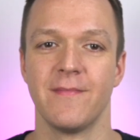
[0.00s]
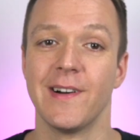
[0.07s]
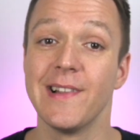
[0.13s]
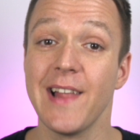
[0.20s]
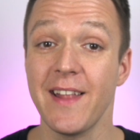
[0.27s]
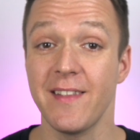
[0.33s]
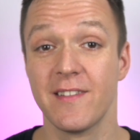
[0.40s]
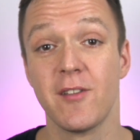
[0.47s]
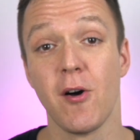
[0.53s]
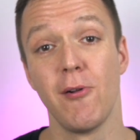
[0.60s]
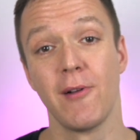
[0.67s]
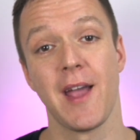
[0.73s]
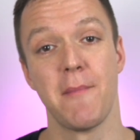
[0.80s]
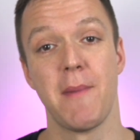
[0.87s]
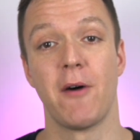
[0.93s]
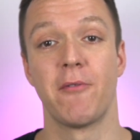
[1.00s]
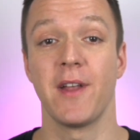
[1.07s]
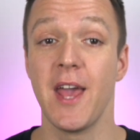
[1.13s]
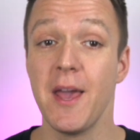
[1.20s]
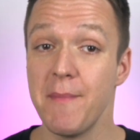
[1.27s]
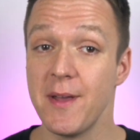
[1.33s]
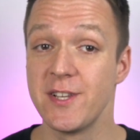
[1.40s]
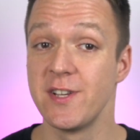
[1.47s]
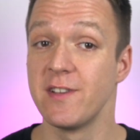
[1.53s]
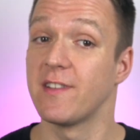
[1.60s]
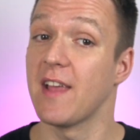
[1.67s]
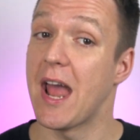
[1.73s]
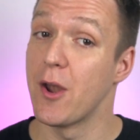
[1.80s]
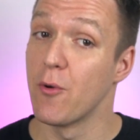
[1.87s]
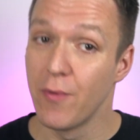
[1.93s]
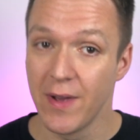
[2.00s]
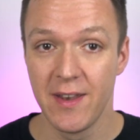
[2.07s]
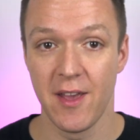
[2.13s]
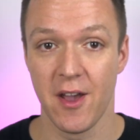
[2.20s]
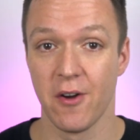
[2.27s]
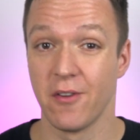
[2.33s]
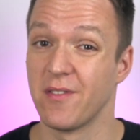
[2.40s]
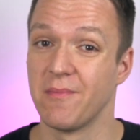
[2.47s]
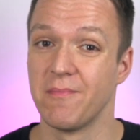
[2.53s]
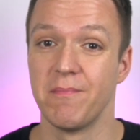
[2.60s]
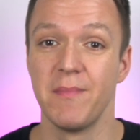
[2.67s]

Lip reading: Let's talk about images and videos,